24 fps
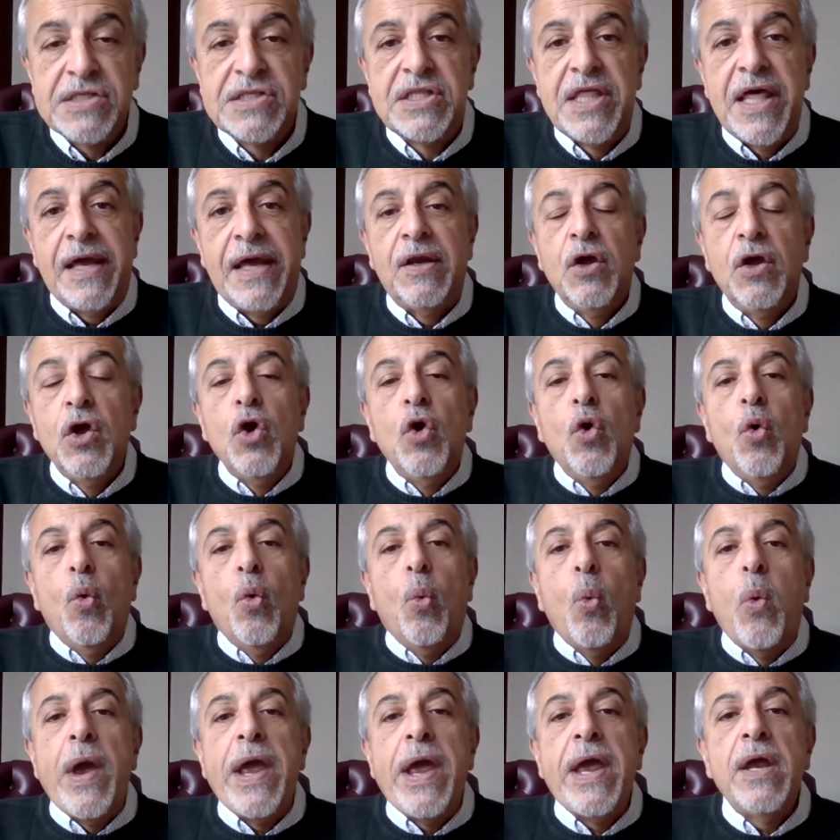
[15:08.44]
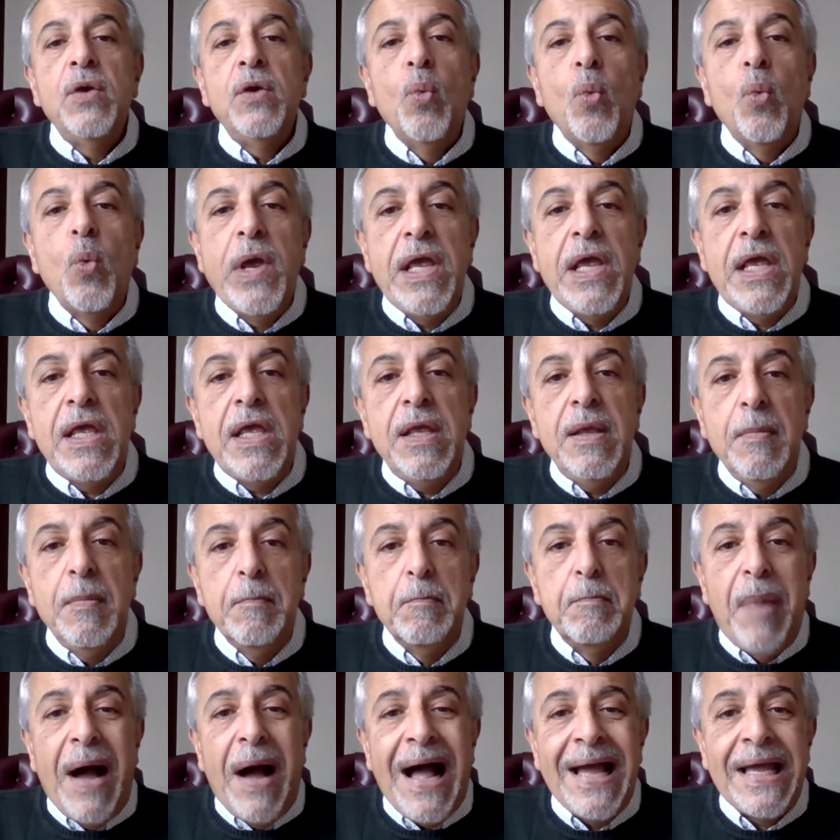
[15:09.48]
is that when
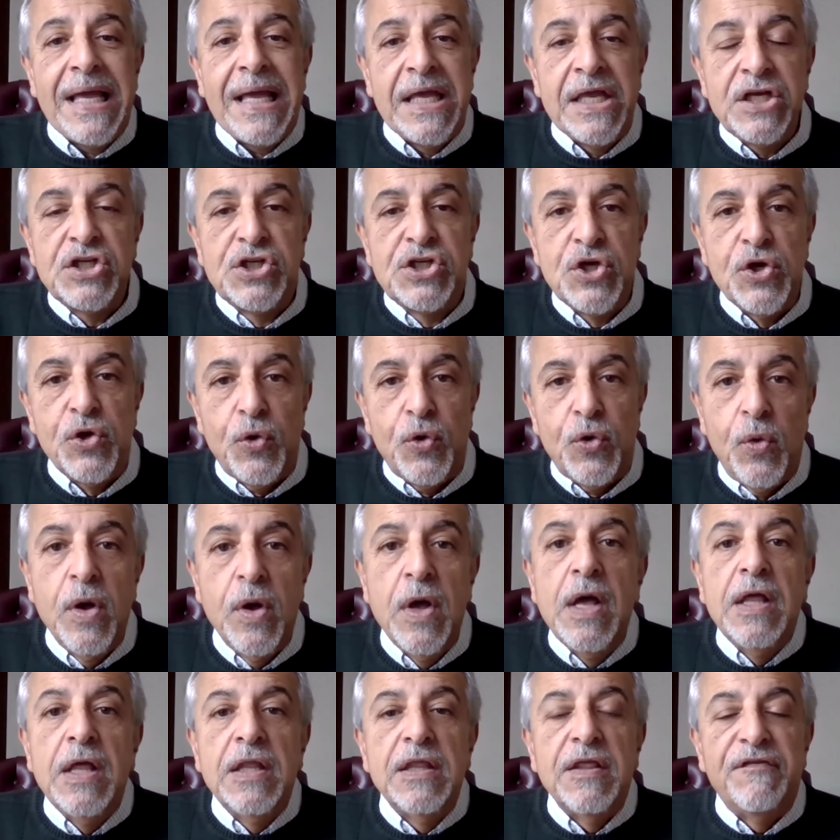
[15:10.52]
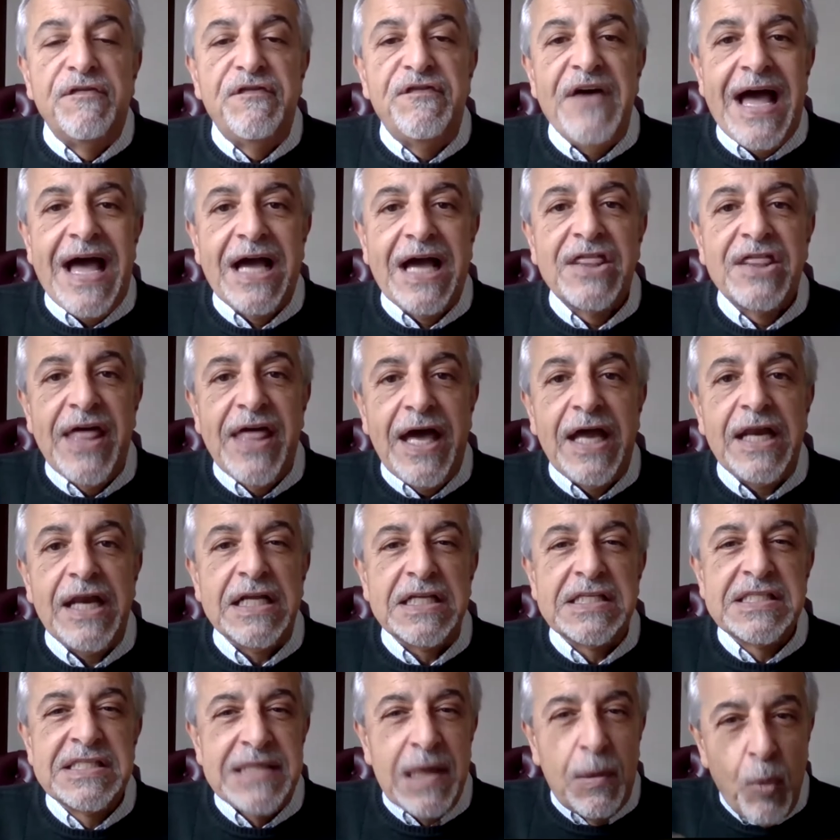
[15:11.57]
we buy into the fact
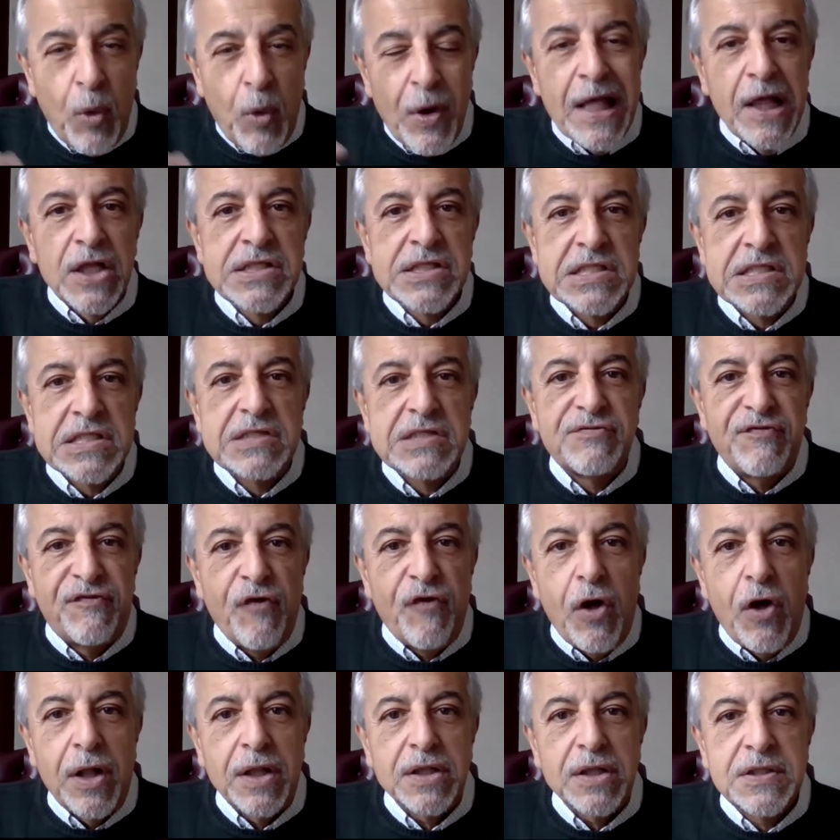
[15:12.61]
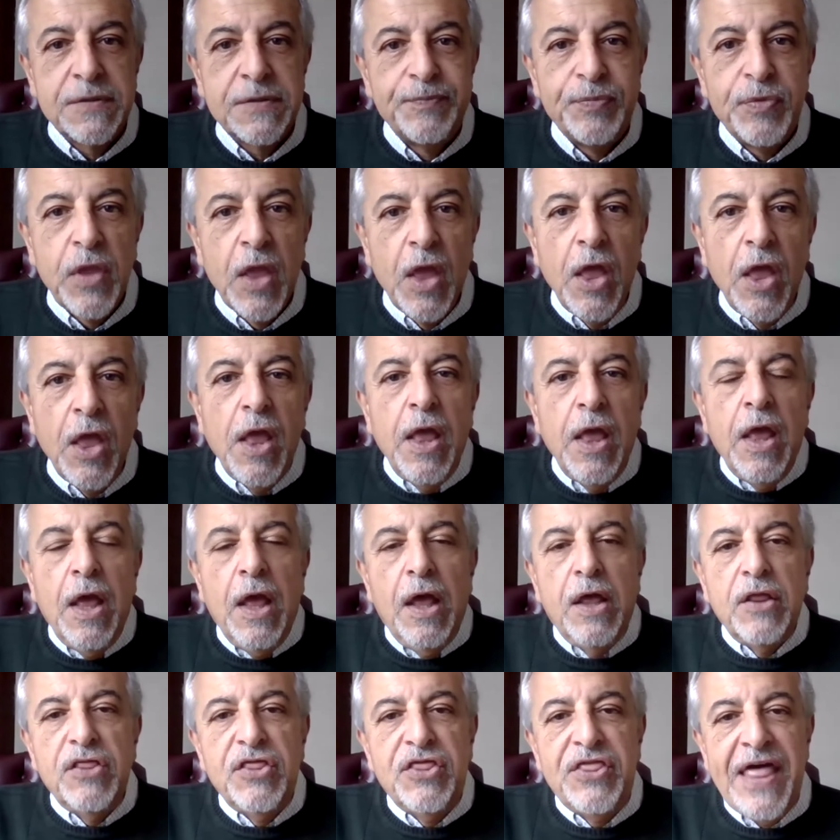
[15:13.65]
that it's someone else's fault,
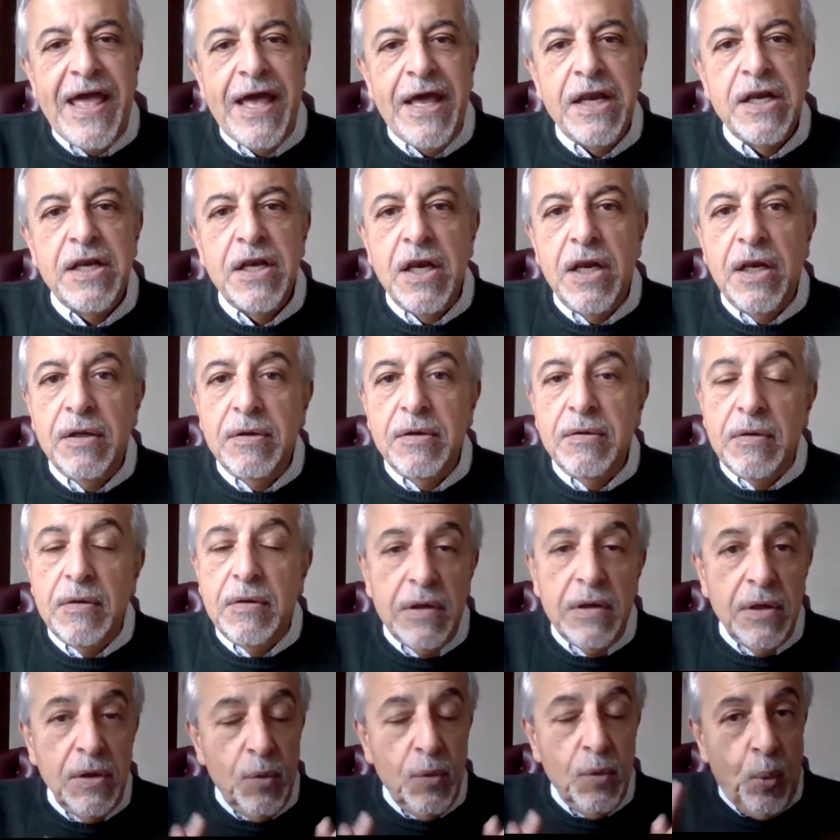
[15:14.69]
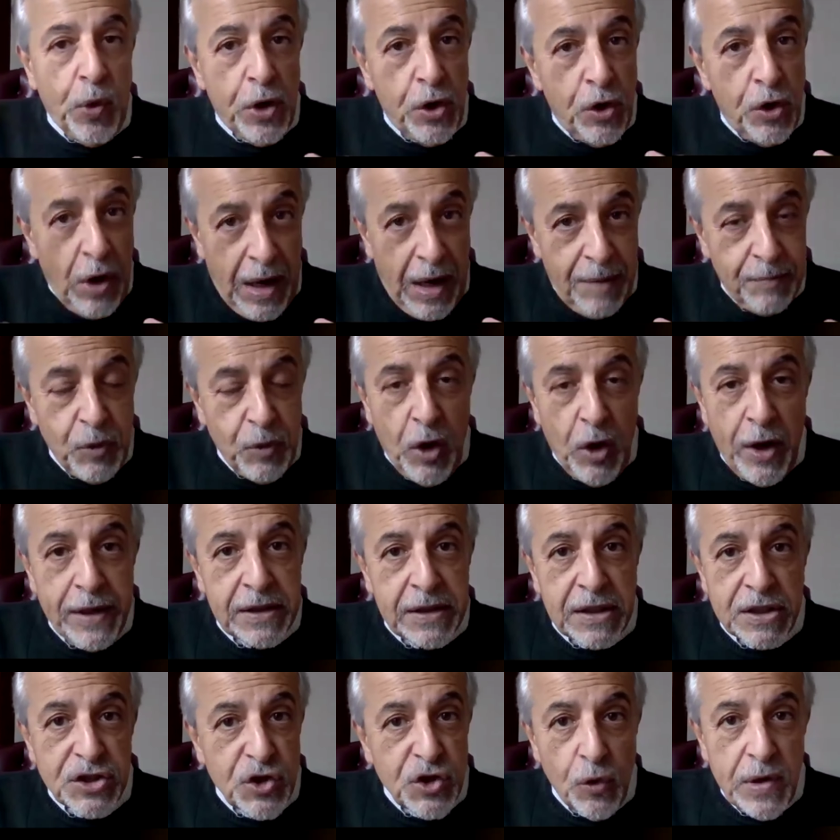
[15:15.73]
then when I'm
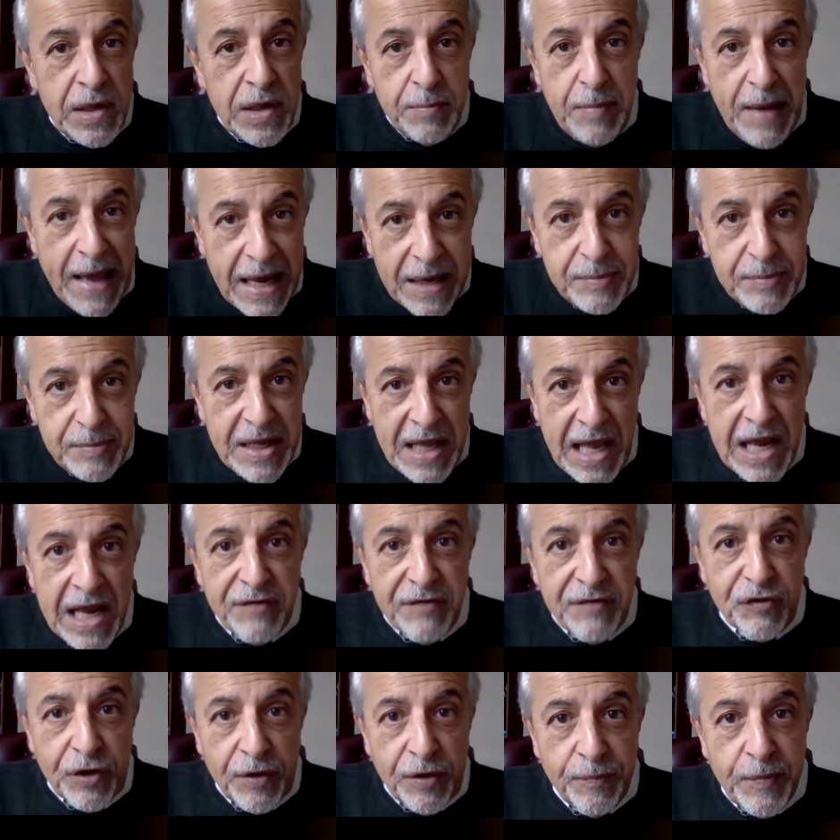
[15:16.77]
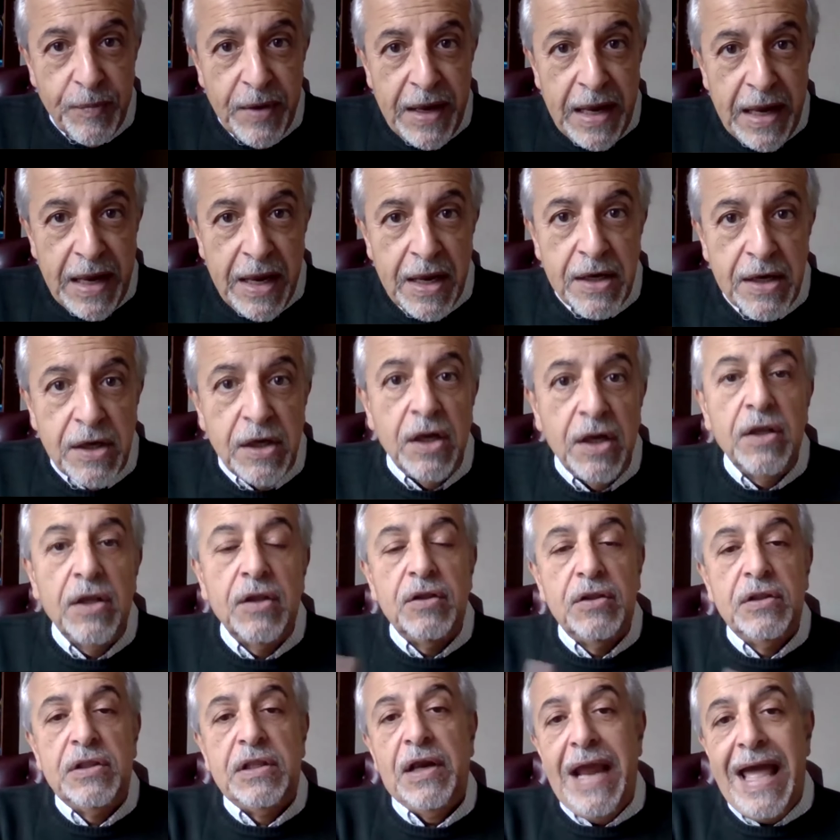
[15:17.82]
not condoning bad behavior, and
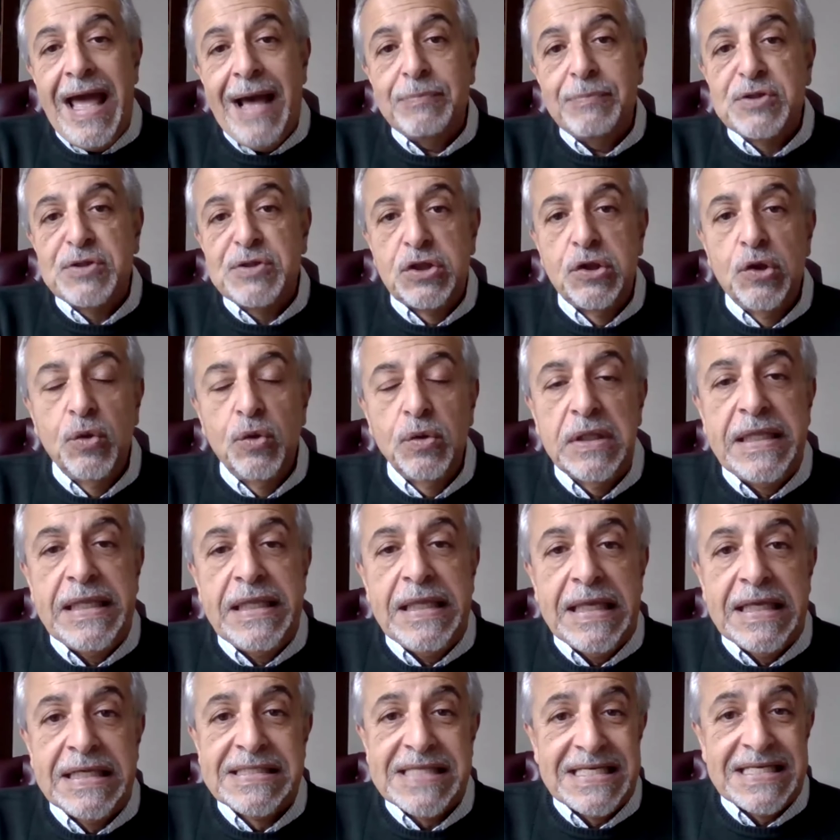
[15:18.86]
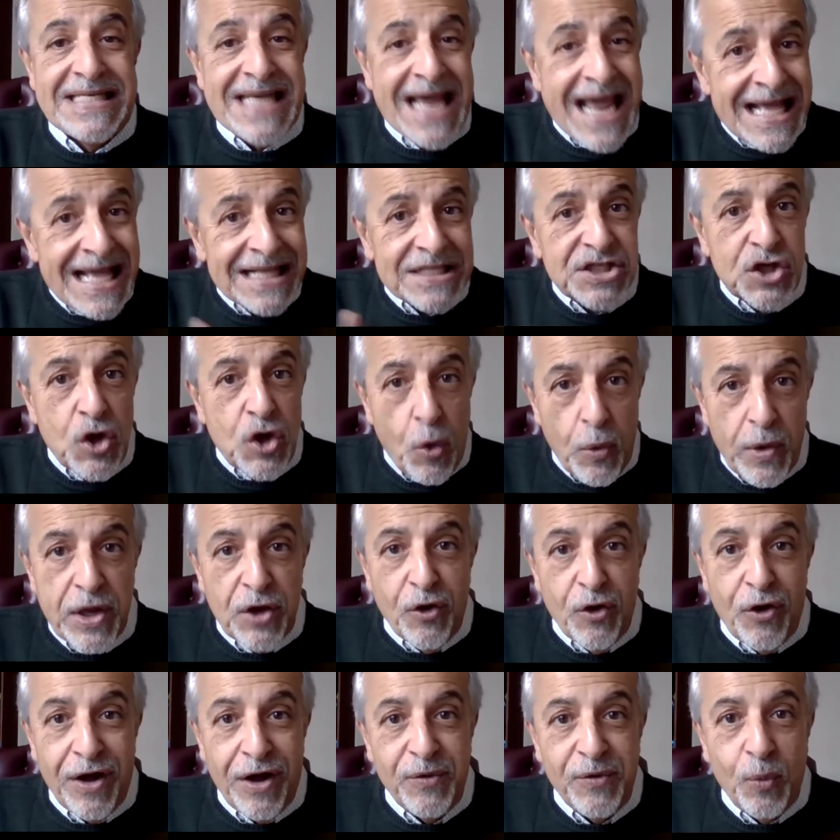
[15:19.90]
there absolutely is a dance
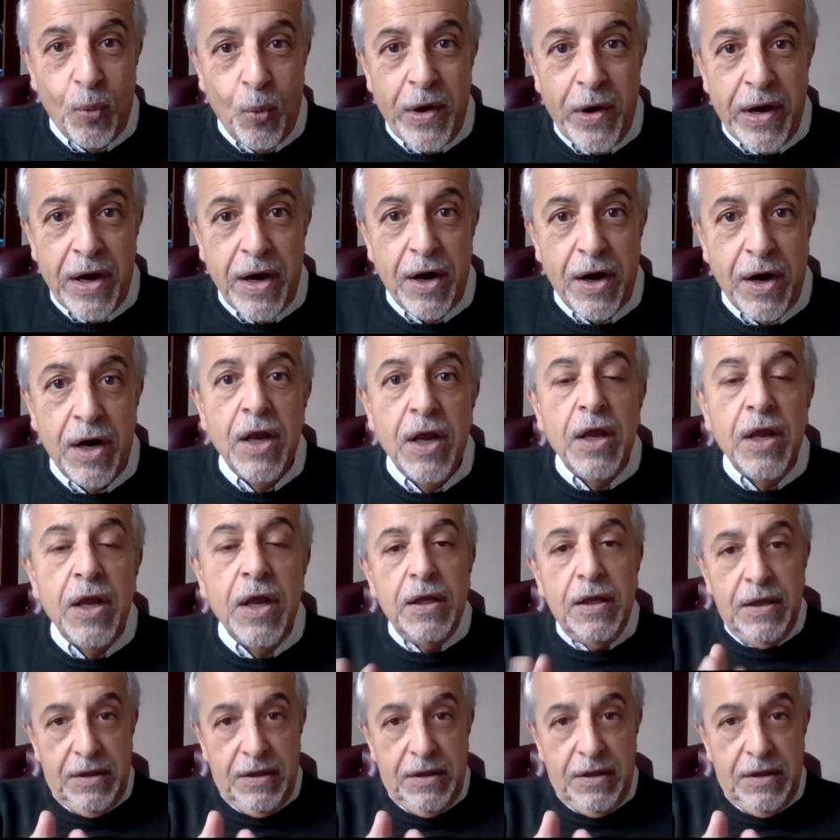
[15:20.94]
going on where